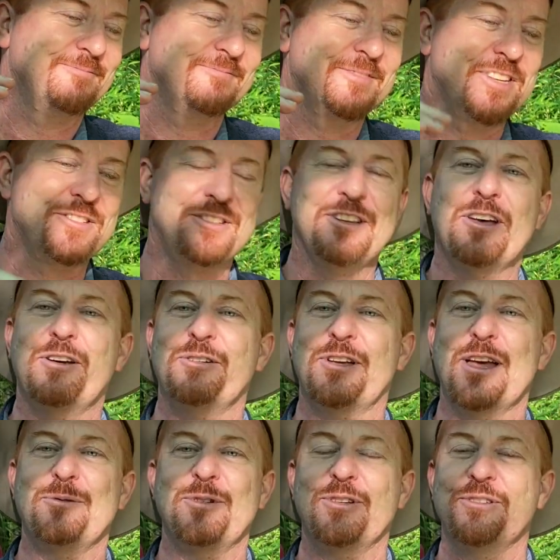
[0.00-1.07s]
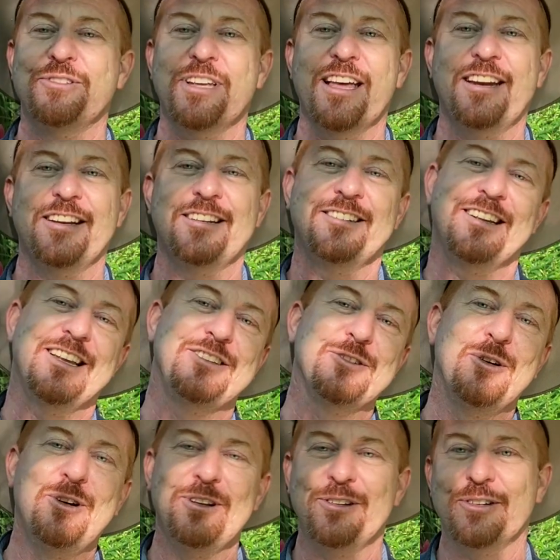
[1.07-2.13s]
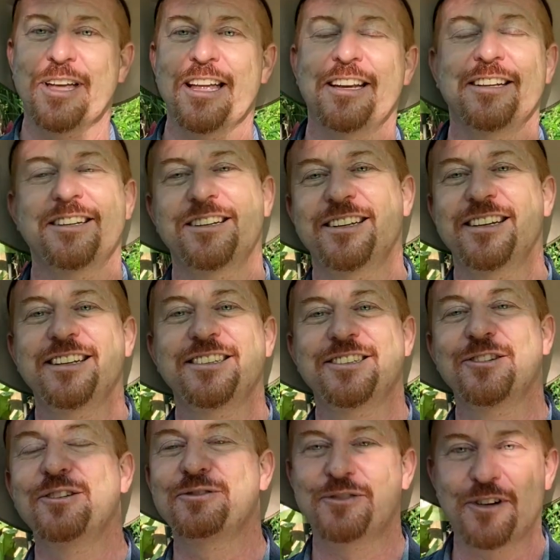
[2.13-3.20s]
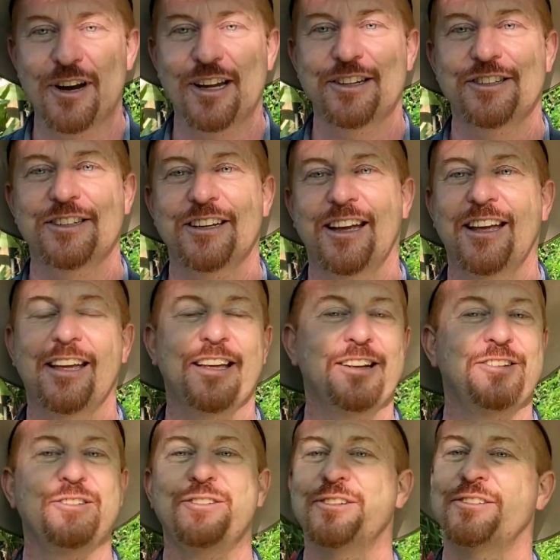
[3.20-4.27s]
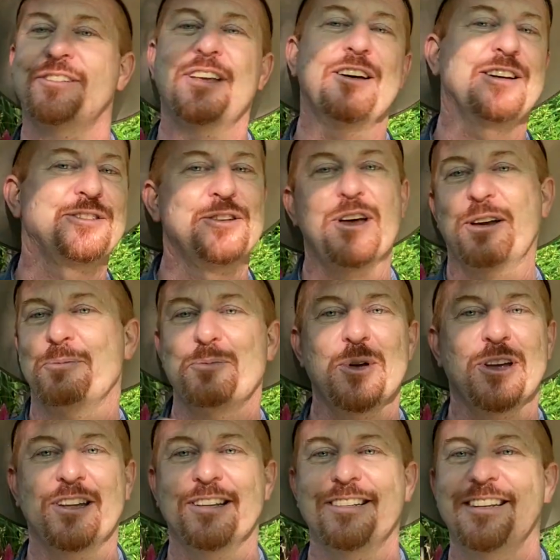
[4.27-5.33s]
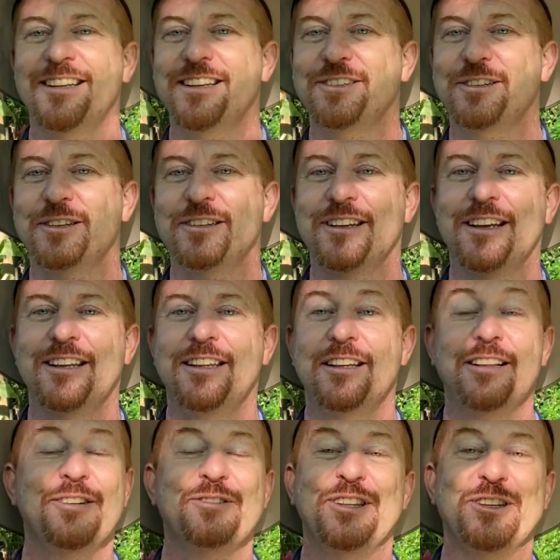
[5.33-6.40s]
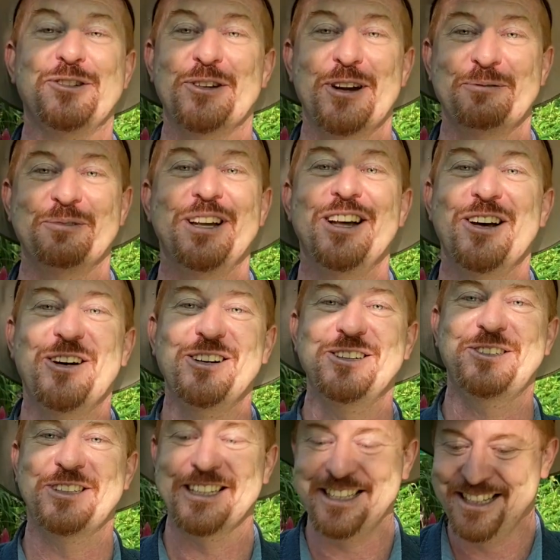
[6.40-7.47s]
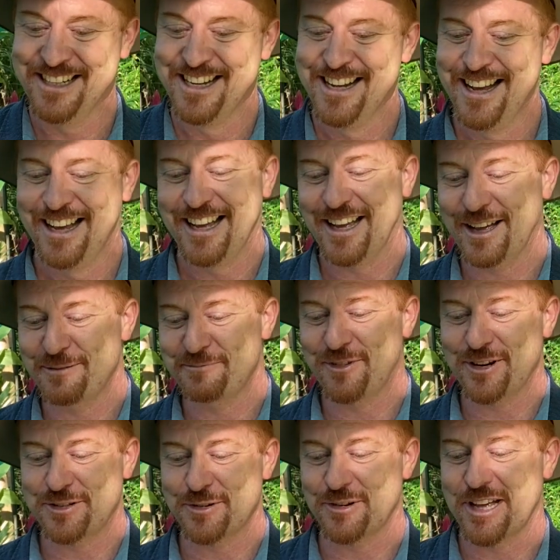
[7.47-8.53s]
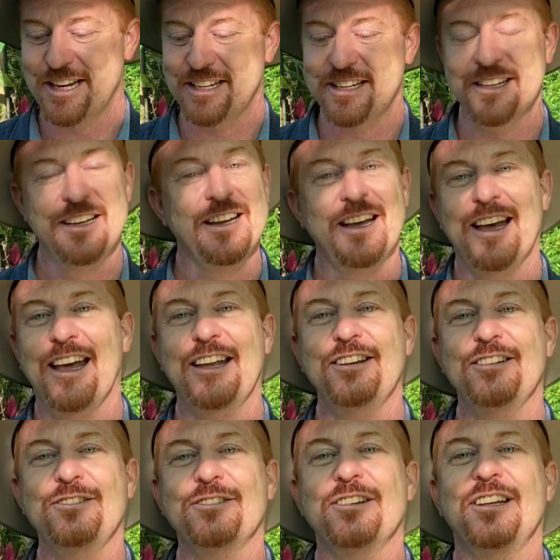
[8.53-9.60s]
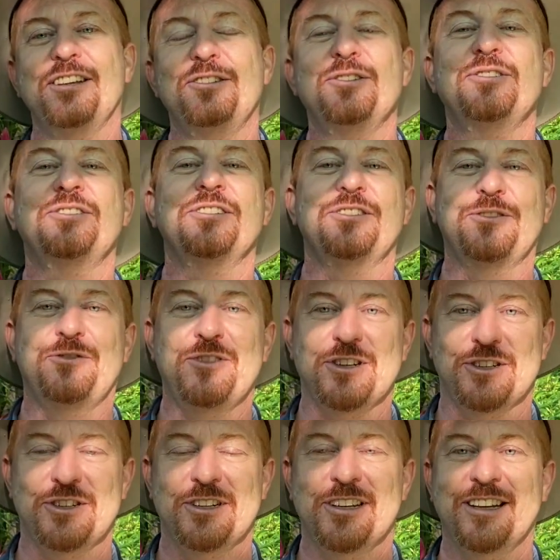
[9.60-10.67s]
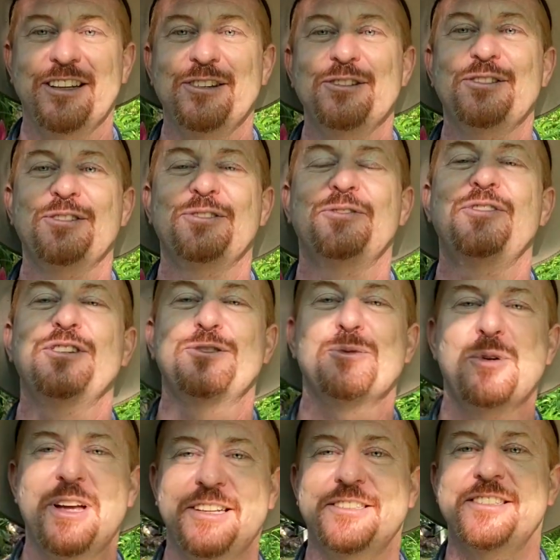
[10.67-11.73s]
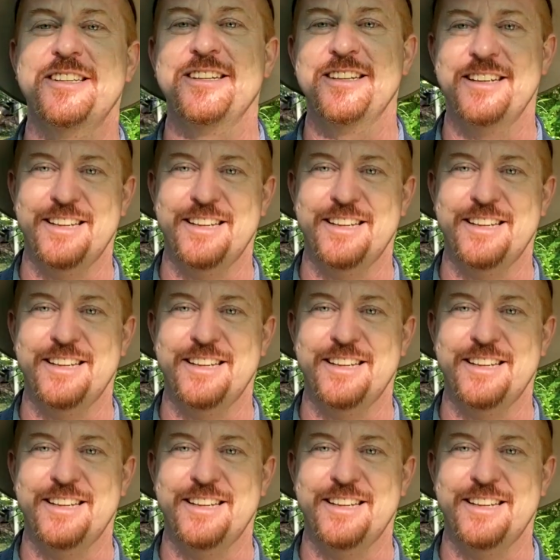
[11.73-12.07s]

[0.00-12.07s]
There's no chemicals added. It's all organic. It's all fresh, and you just go outside and pick it. You're living the dream, honestly. Fresh, organic, and look, it uses fish. It uses fish waste.